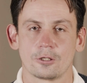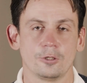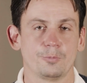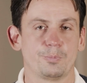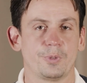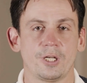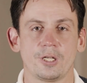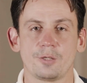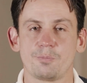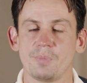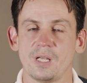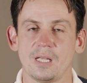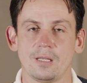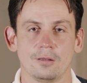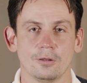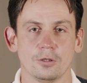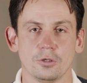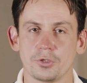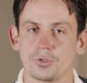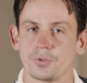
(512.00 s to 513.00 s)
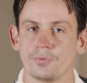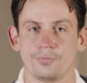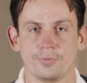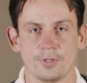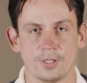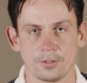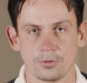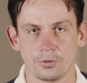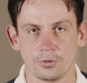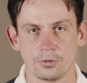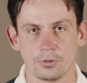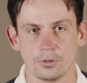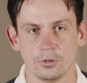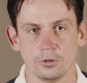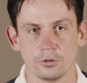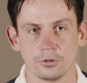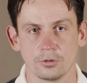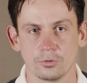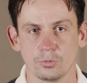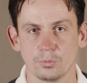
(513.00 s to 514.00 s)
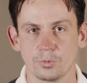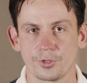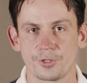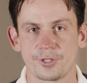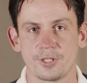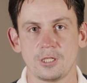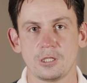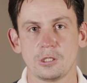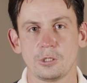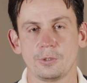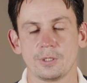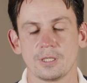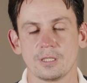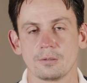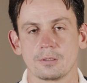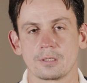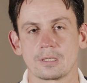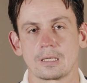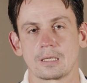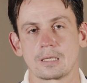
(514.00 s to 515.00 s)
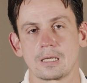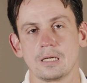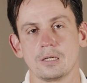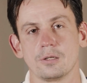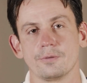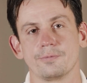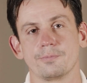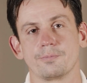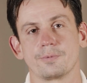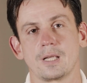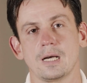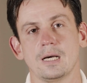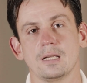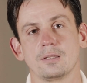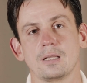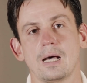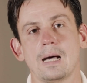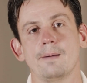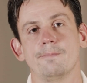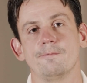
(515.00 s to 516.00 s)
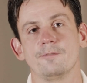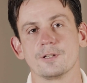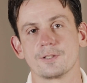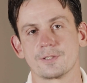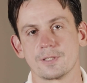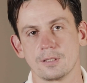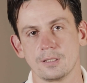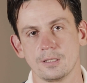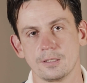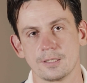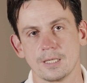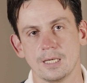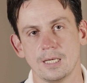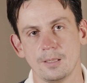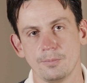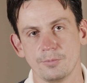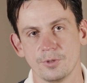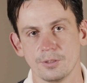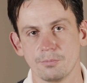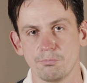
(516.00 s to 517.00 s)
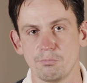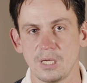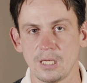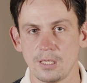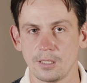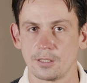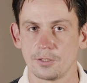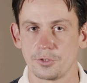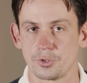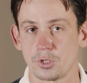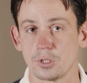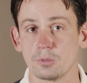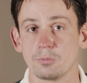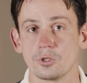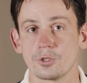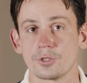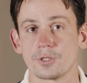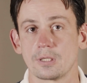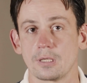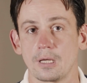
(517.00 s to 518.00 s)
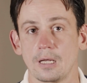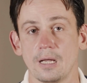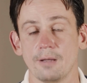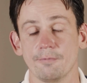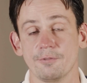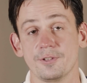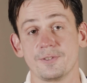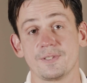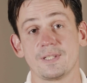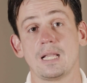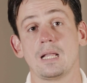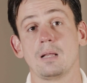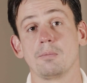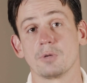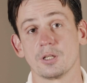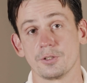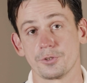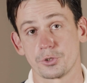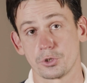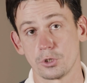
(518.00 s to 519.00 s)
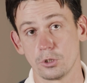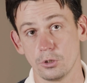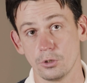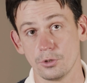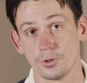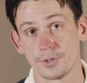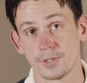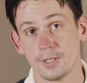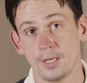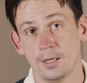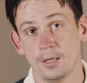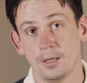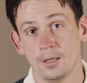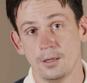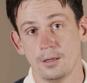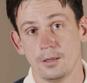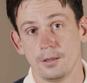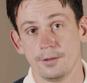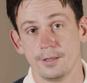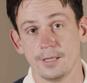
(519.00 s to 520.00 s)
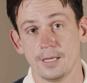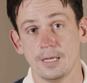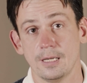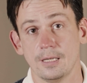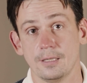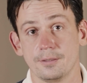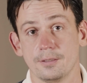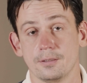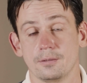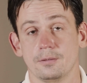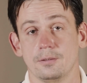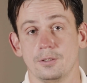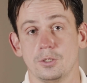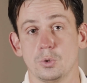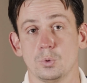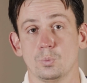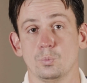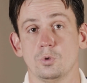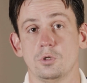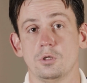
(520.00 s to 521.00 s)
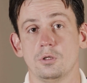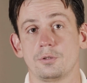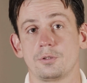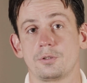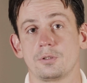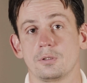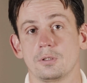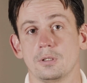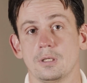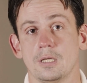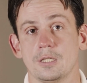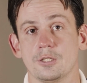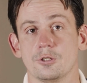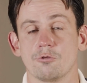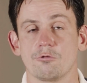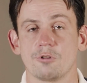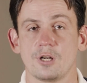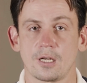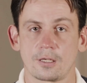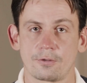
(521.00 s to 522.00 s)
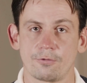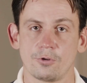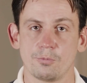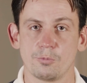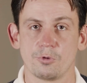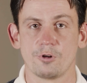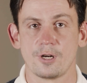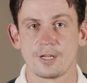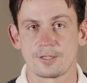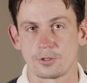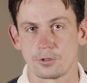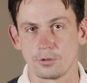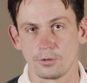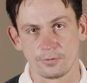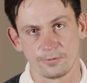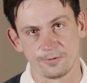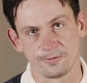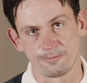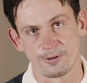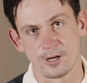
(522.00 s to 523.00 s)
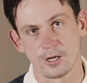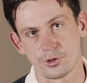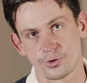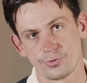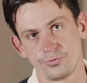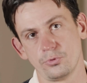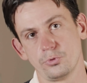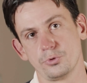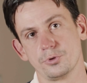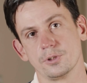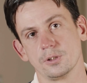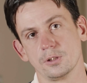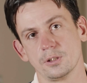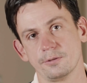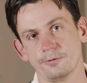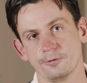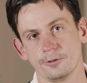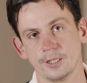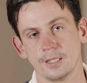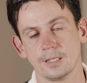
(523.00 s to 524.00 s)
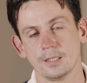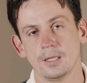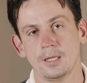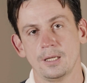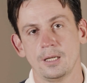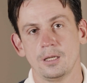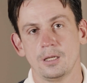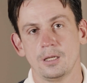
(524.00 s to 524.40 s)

Colbert made lots of fun on Uber CEO, and it kind of got obvious at the time that many consumers have the same concerns, that you want a direct from a restaurant fresh food delivery